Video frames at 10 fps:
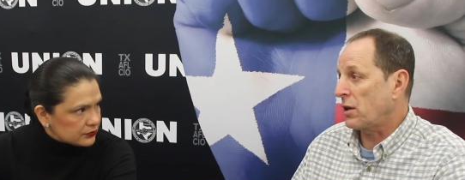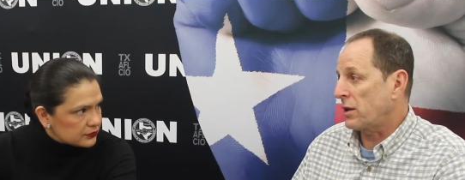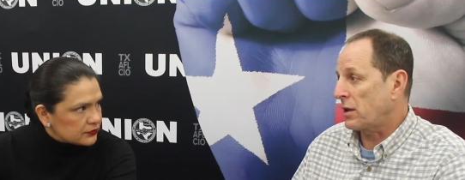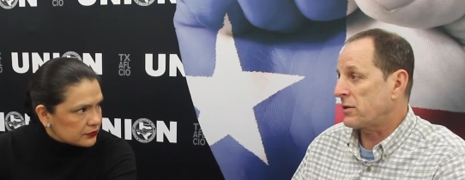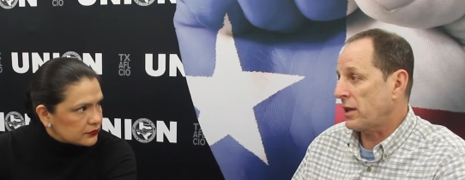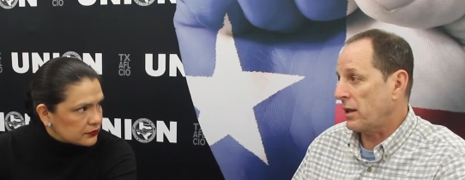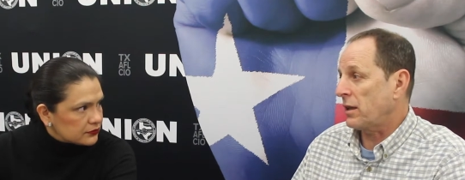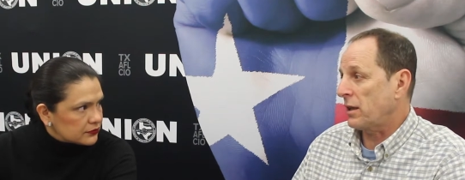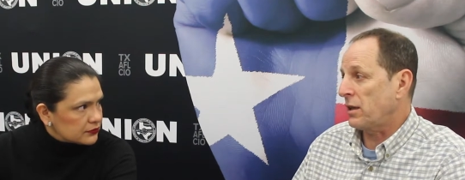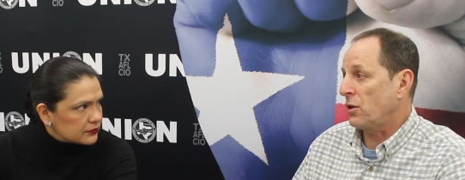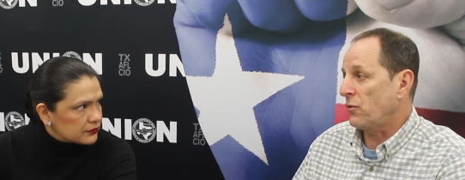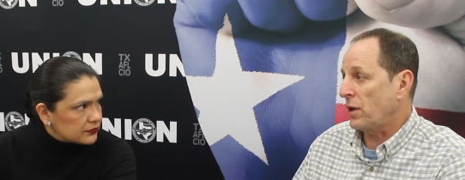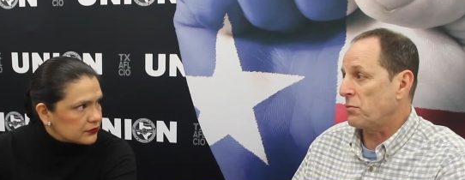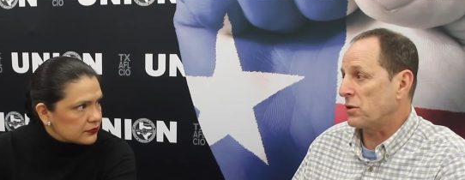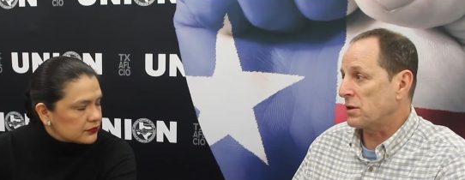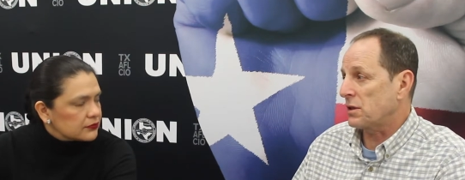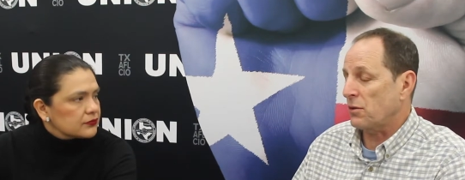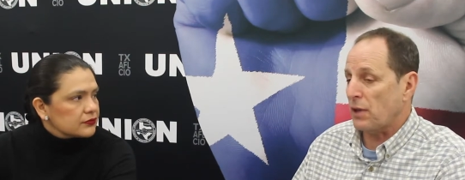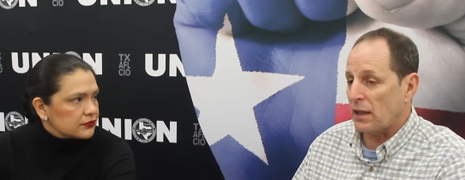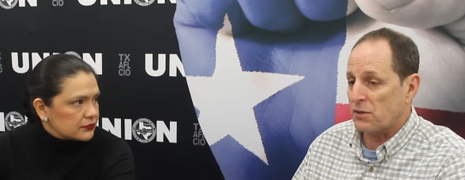Speaker 1: on their ticket in November. So
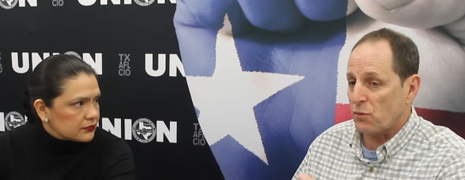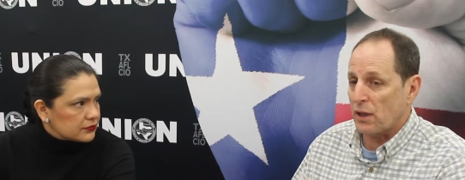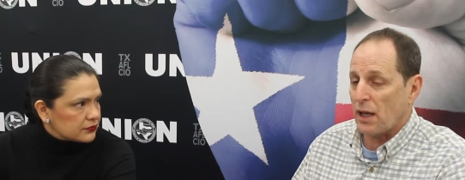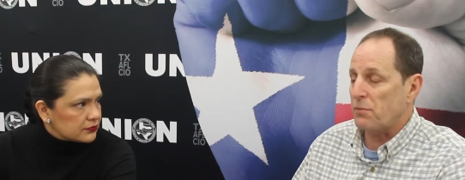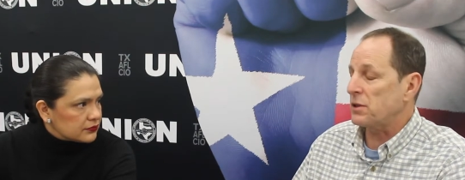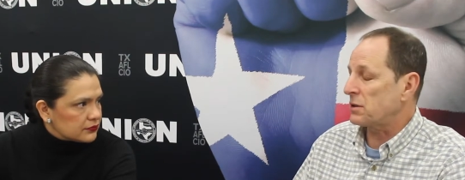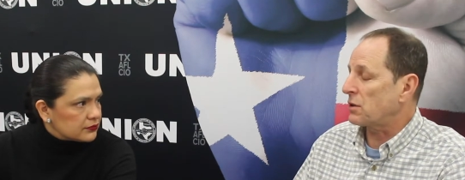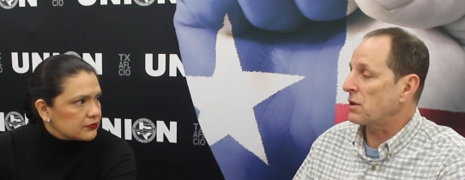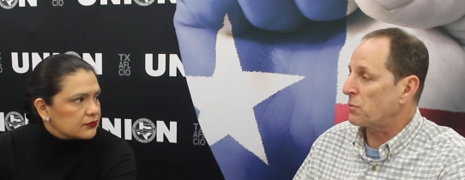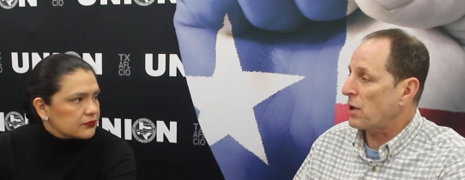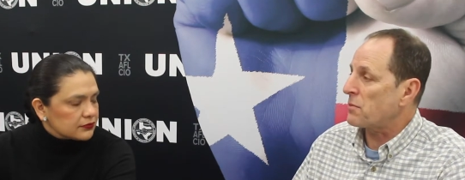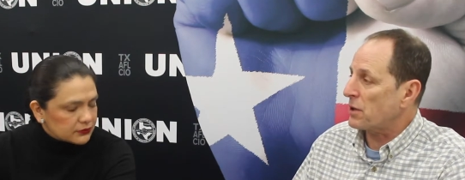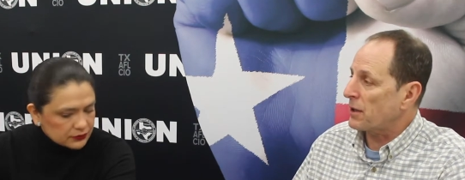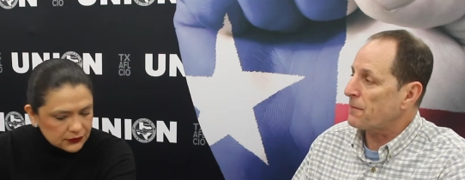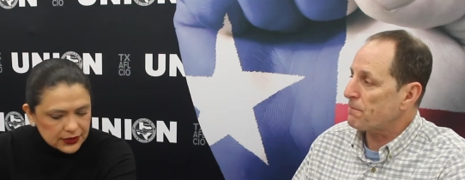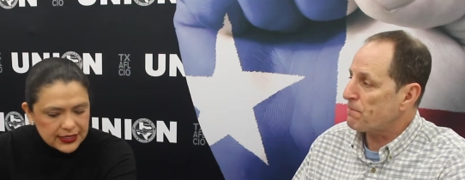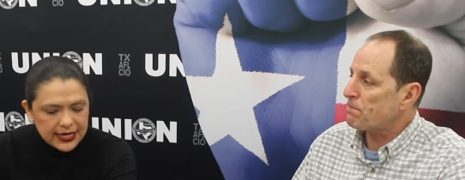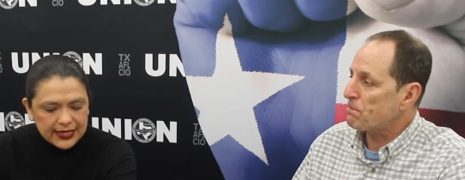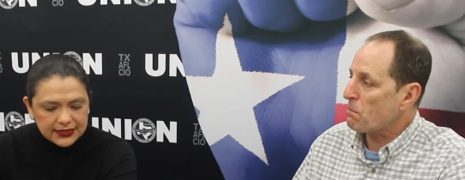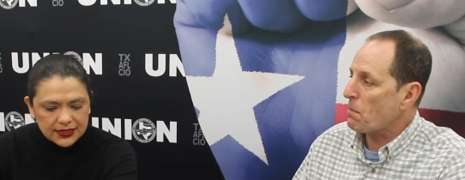that's what happens during the primary.
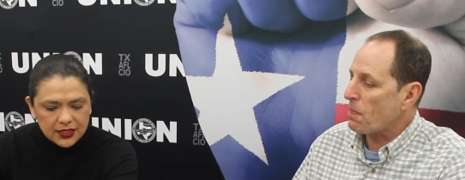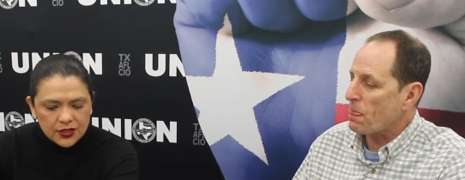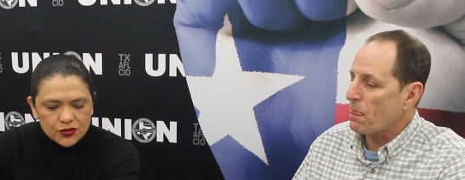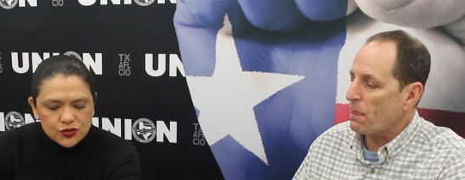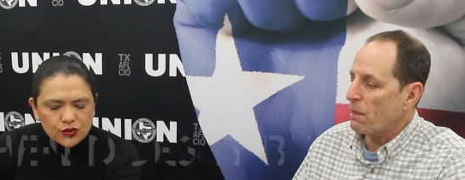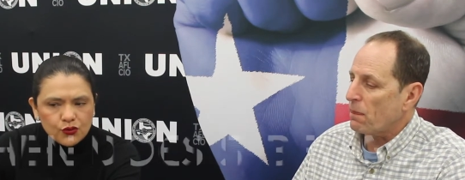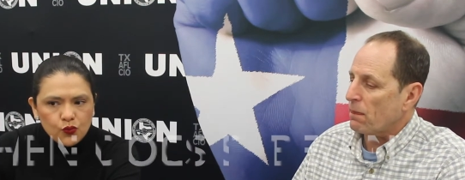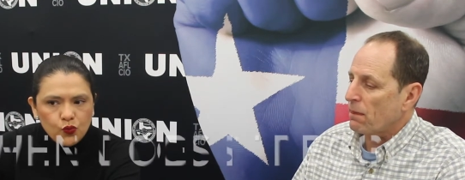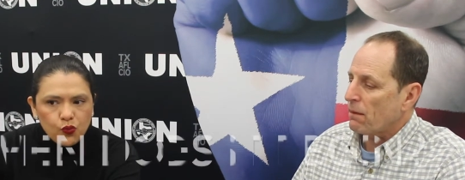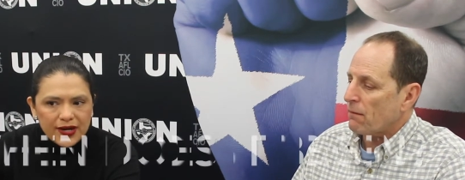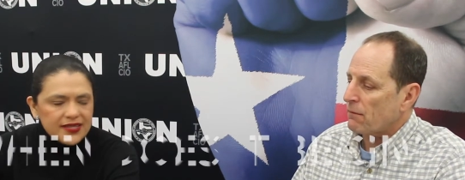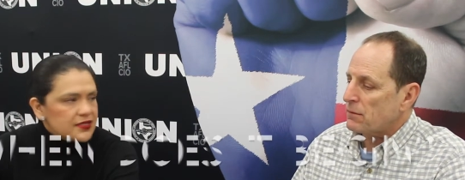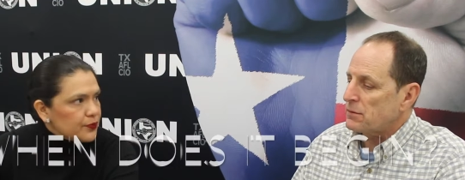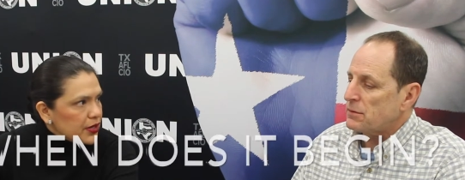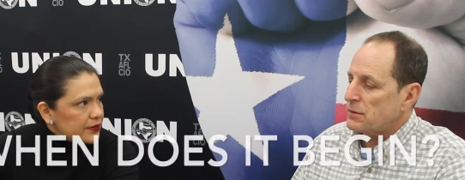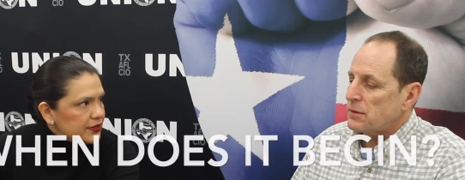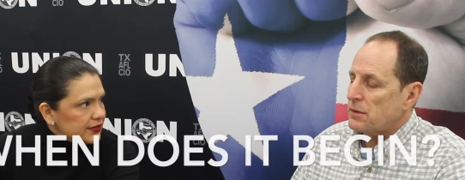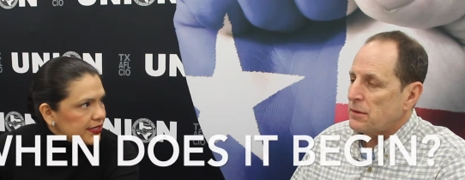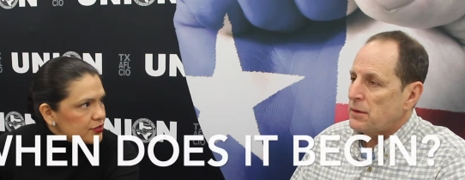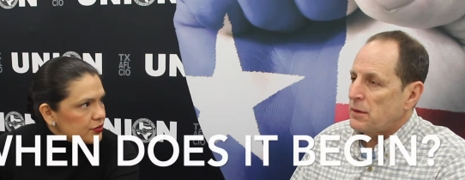Got it.
Speaker 2: So, when is the primary
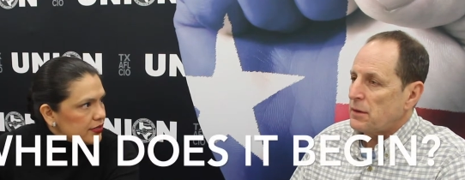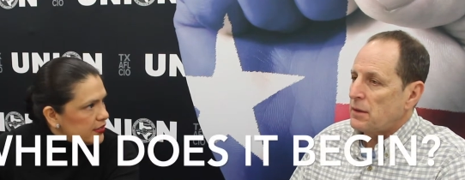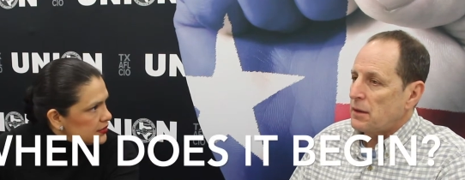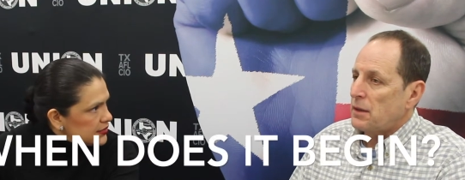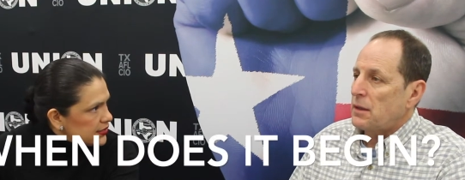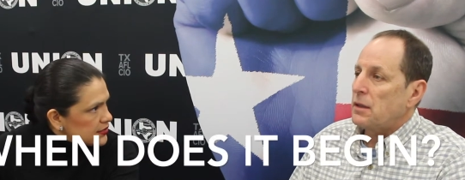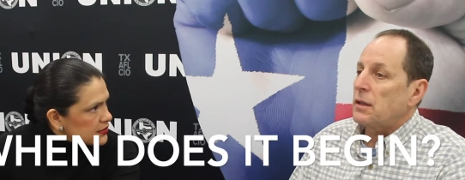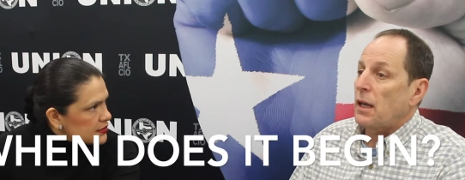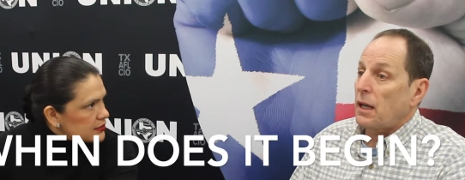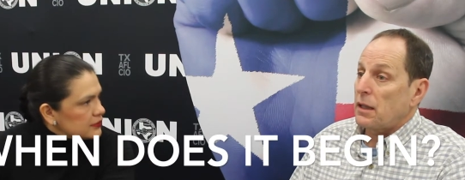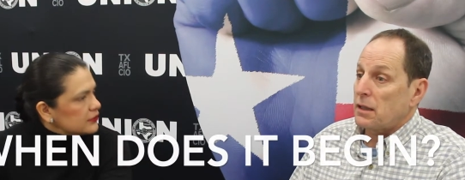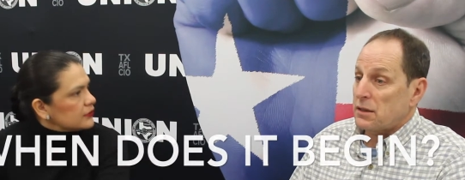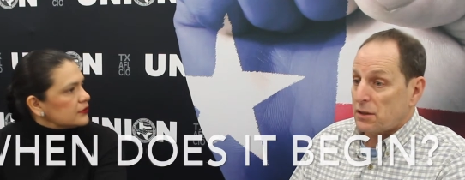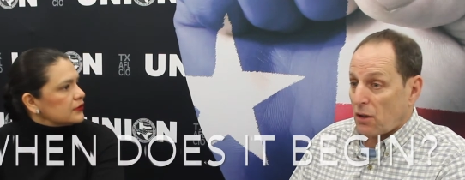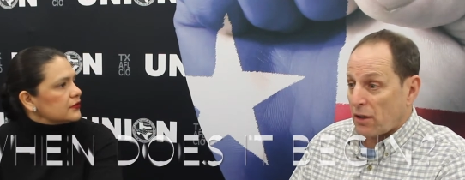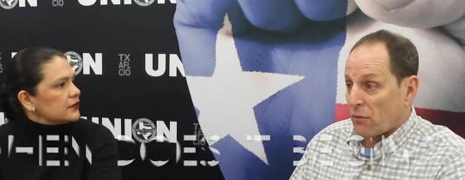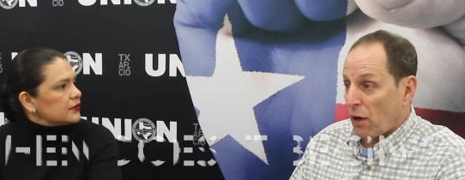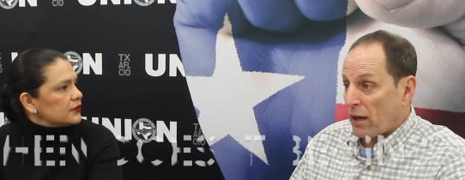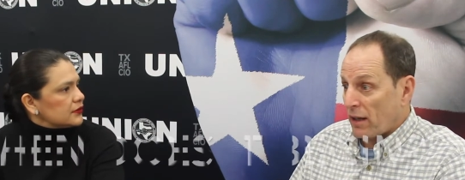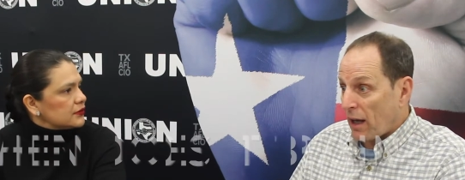election here in Texas?
Speaker 1: starting
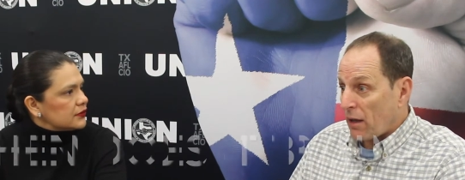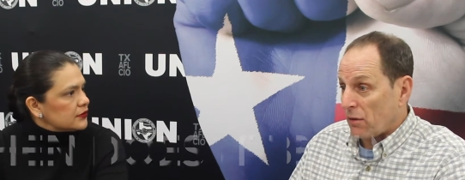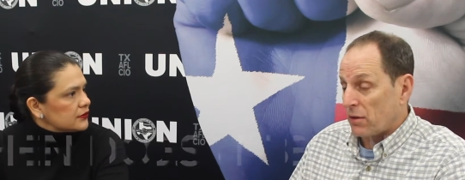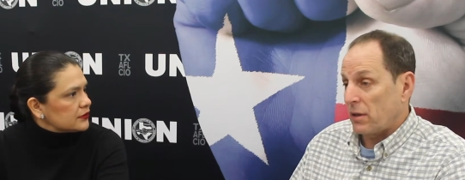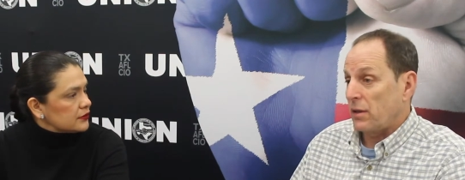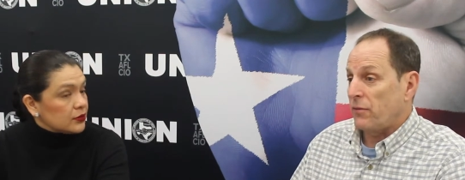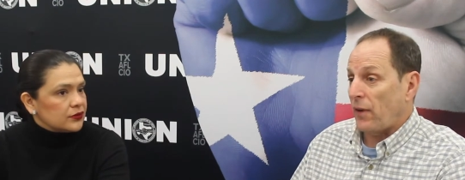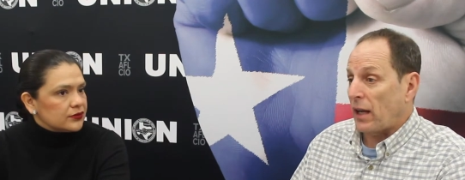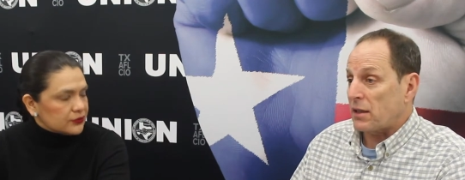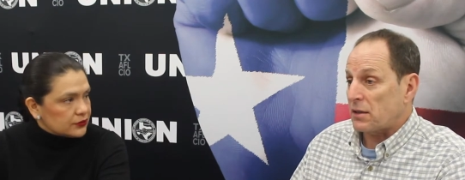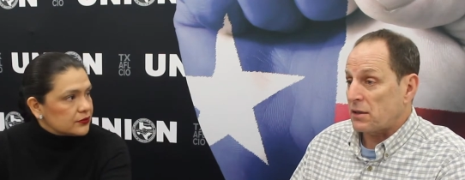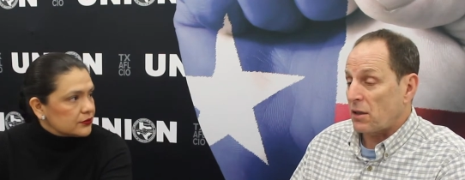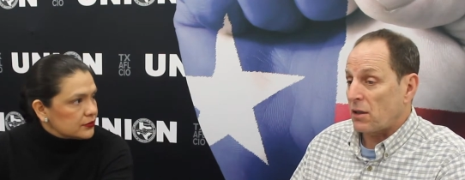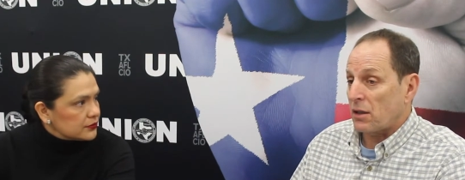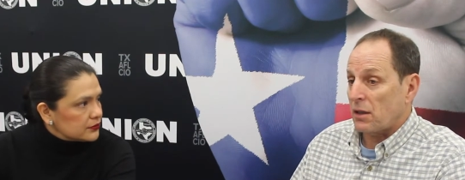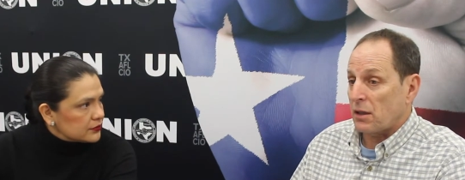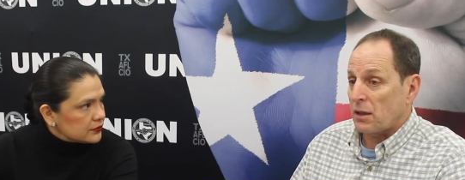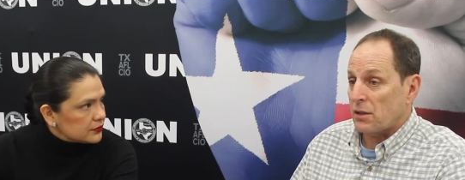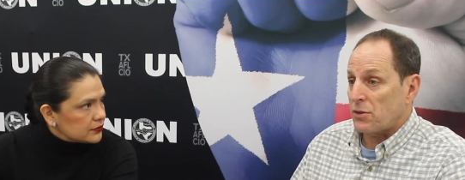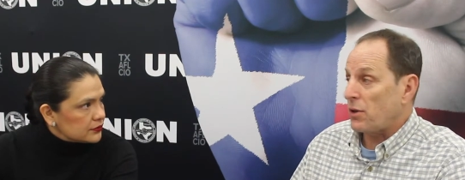right now. In fact, it started uh,
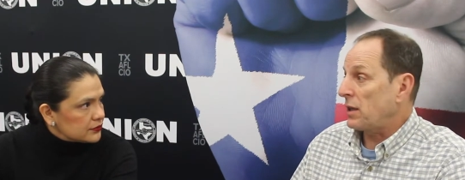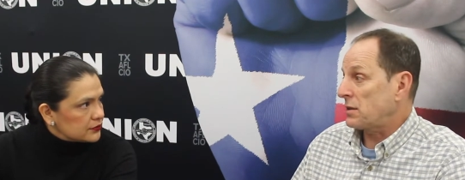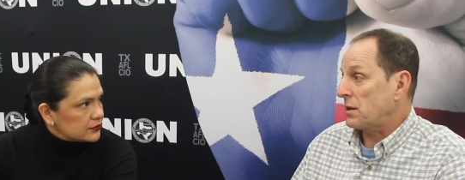two days